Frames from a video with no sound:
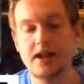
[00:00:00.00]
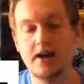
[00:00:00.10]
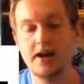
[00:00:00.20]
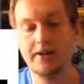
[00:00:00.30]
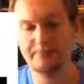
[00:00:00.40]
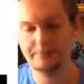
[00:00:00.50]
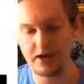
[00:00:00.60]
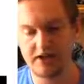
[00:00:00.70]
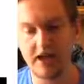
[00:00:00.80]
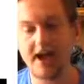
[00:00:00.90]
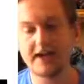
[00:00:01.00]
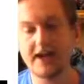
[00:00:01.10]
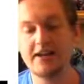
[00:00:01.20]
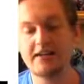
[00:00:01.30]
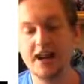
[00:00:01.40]

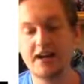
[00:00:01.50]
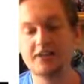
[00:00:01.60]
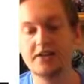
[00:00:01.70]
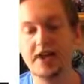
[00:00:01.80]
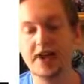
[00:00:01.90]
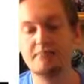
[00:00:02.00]
Gigan is actually a